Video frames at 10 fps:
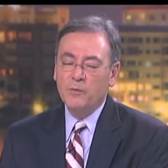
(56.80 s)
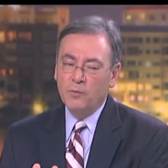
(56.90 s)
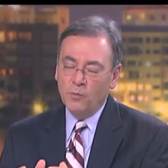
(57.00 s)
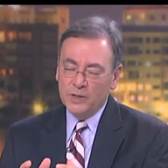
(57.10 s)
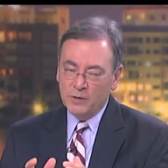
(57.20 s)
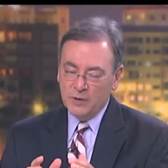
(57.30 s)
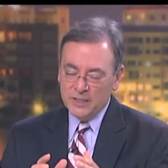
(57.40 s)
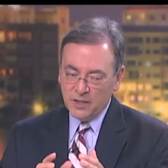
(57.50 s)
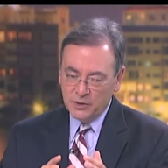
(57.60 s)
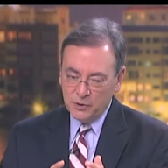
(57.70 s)
what
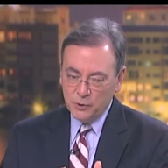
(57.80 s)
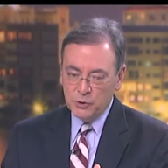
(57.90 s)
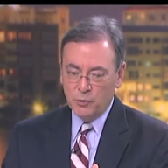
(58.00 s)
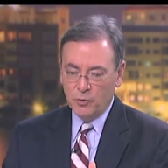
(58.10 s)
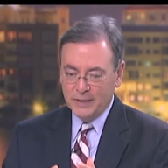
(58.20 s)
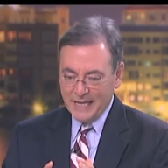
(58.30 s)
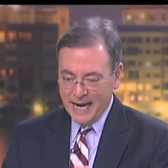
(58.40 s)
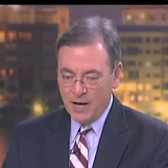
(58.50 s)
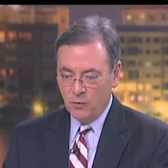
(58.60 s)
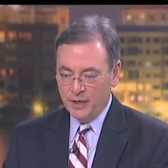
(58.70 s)
is unusual
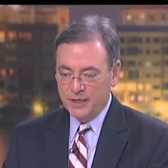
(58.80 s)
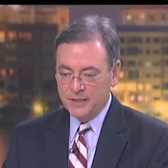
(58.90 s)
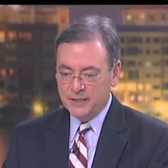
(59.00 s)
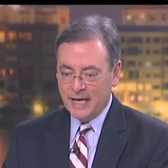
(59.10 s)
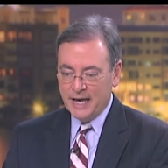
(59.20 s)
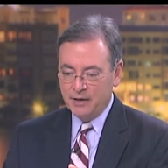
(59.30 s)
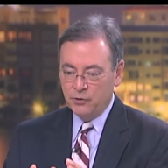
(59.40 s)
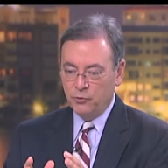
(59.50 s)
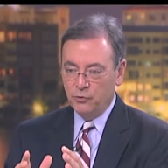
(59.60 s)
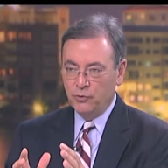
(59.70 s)
now is
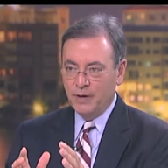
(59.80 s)
that you, you